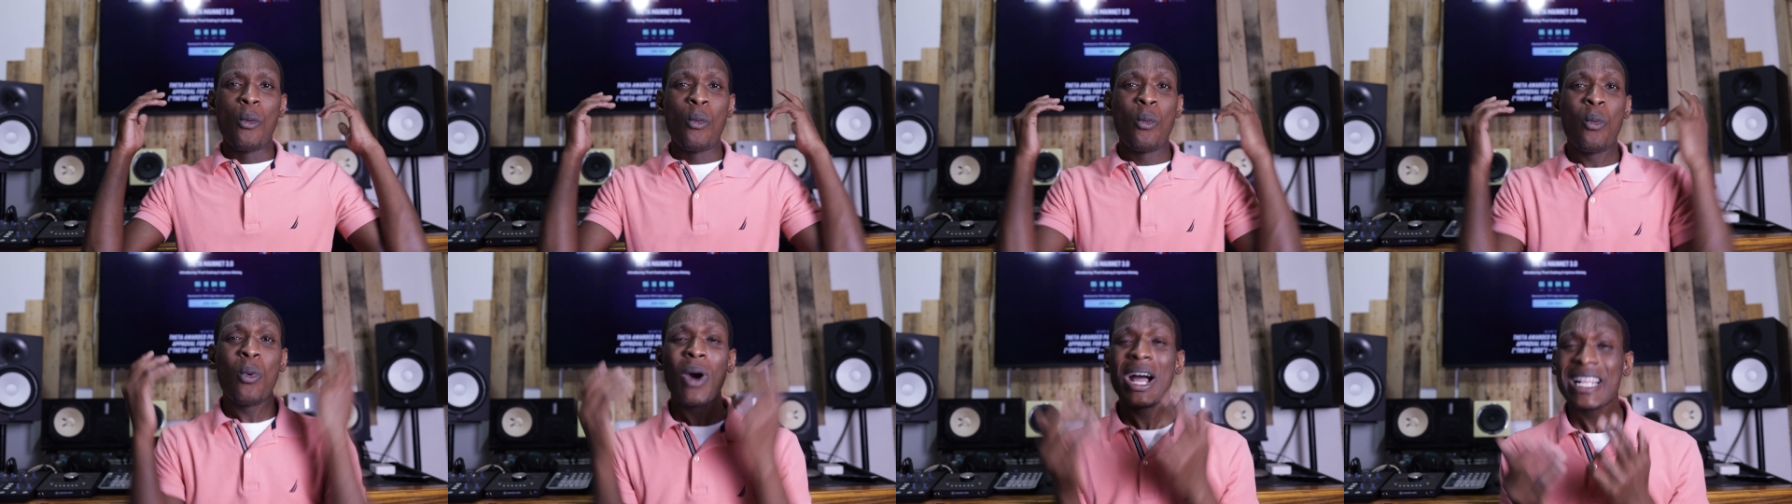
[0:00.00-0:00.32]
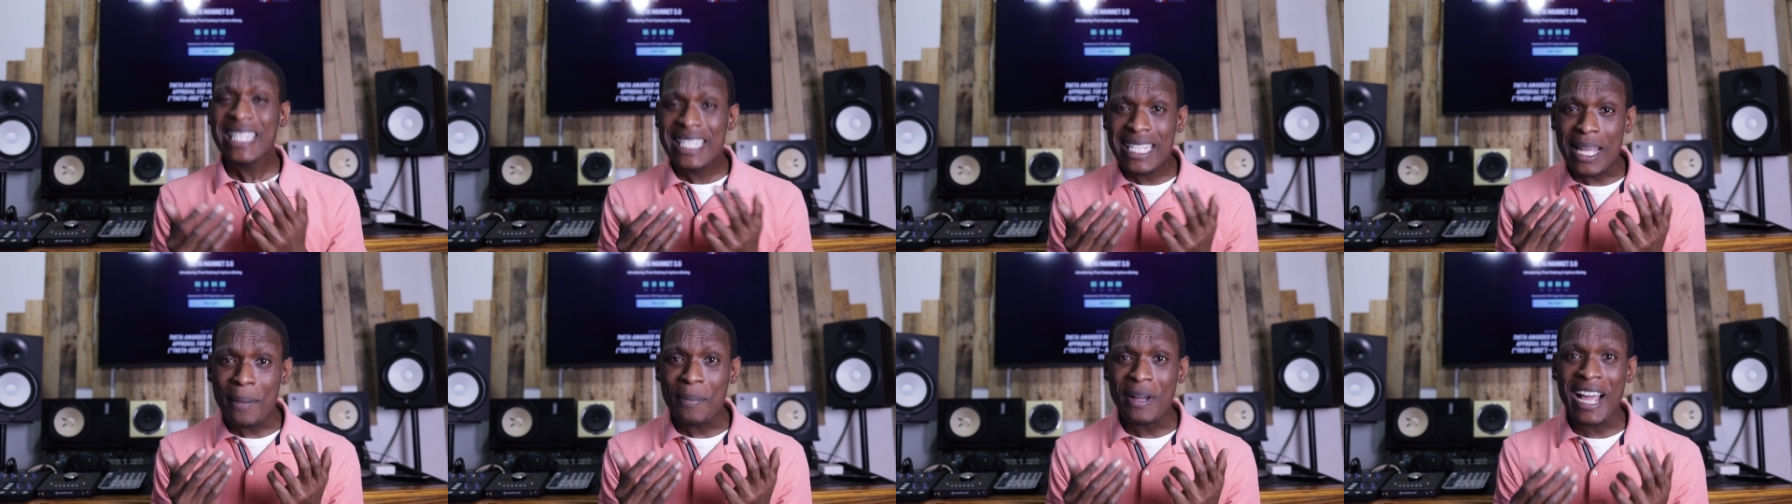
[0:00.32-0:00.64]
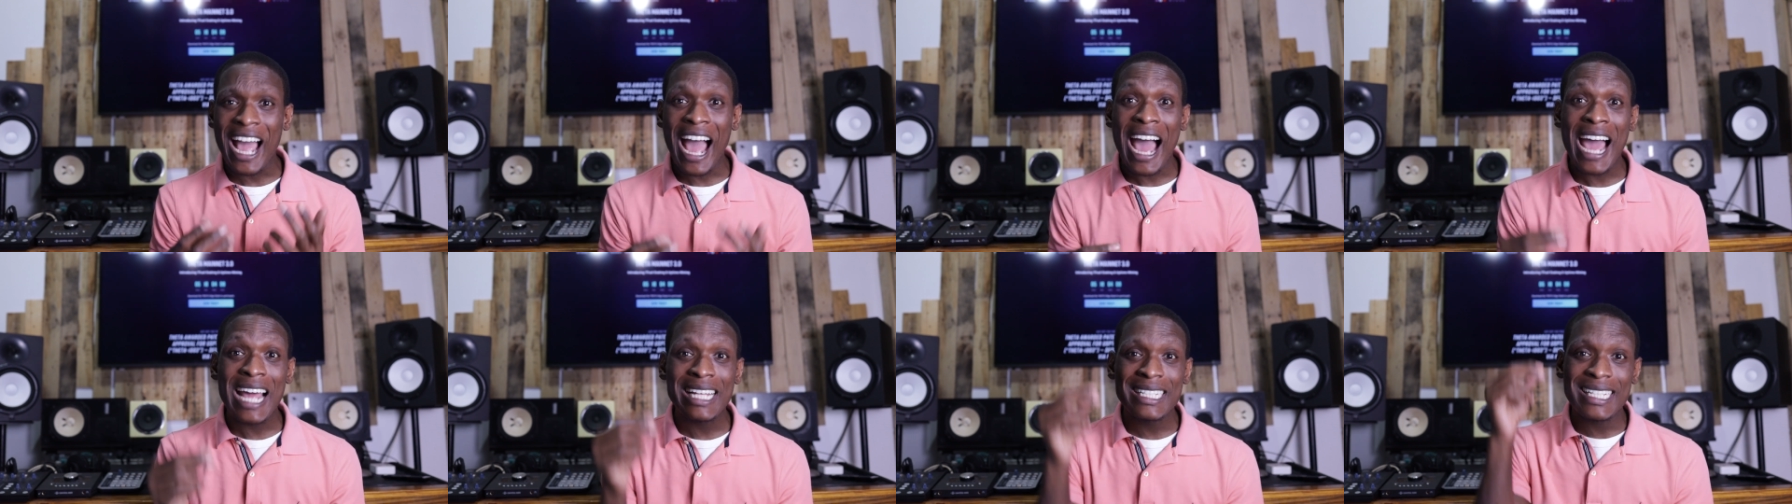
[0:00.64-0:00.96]
What's up
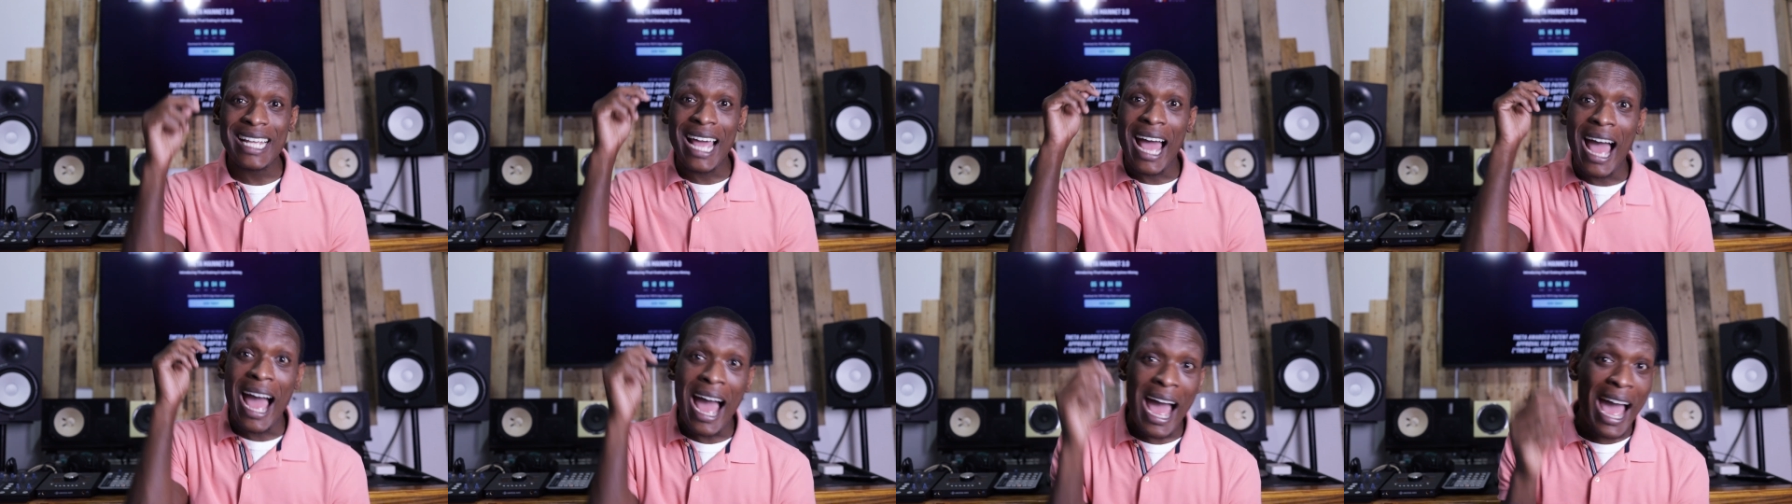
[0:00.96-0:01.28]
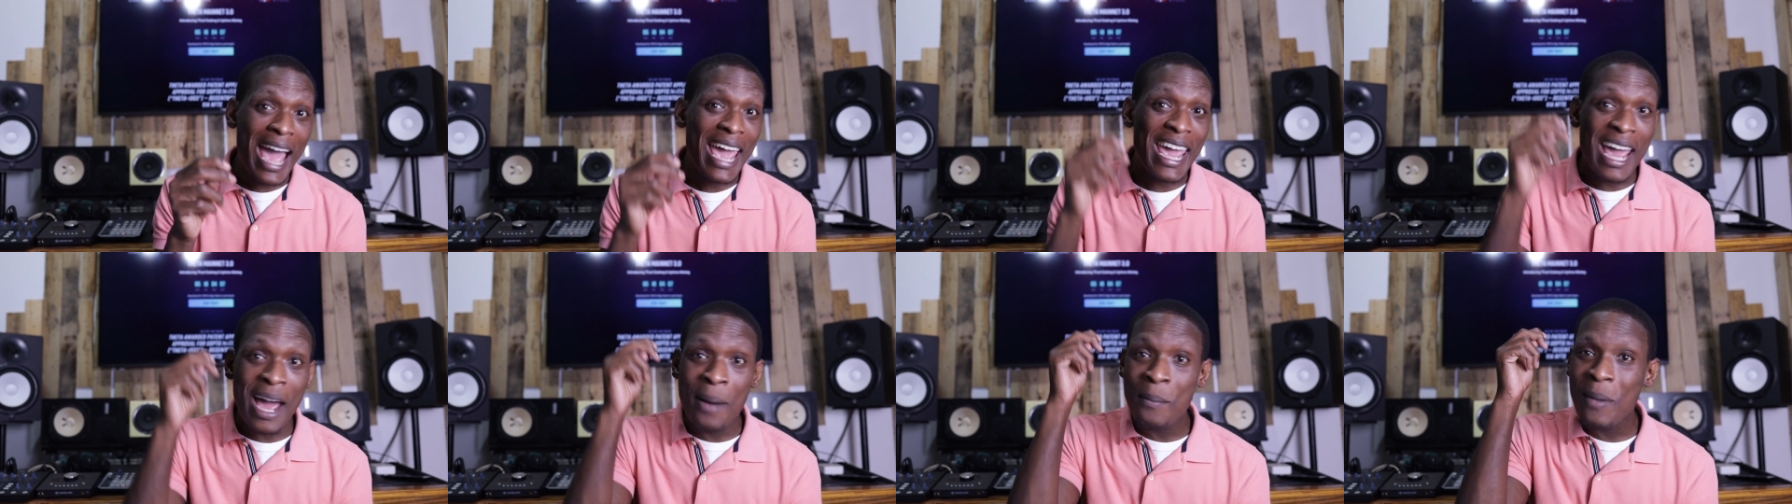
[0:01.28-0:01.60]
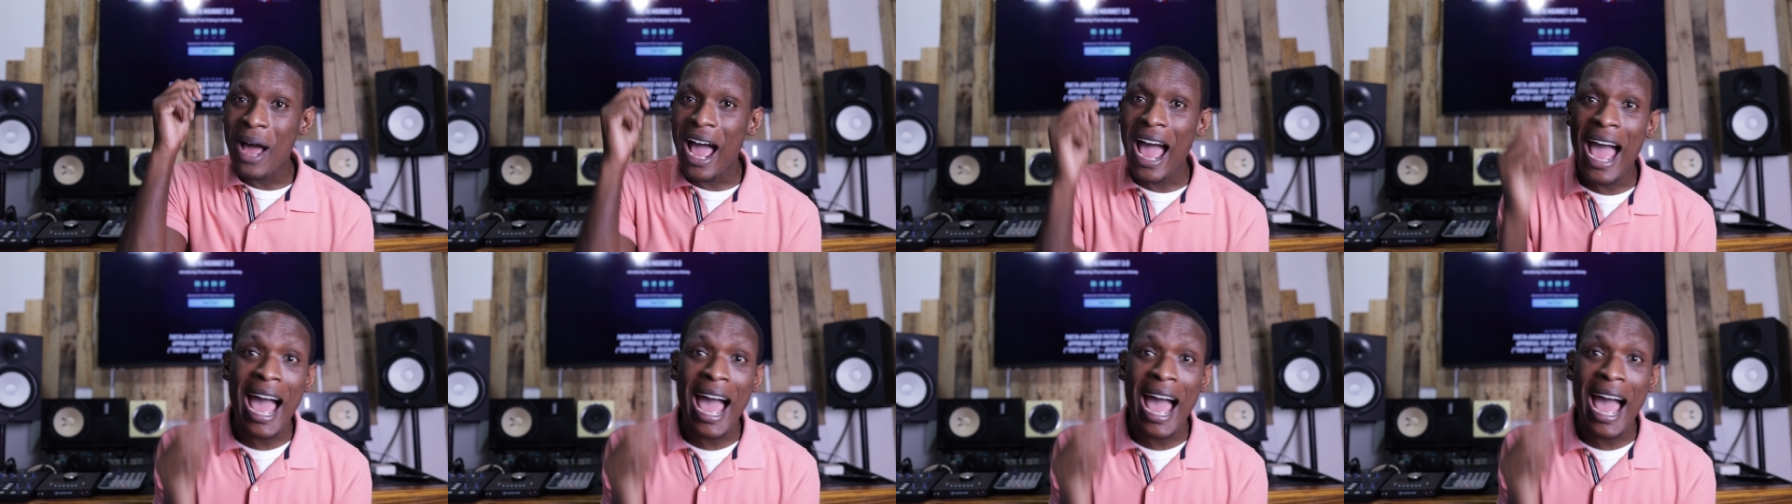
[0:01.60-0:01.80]
guys? I am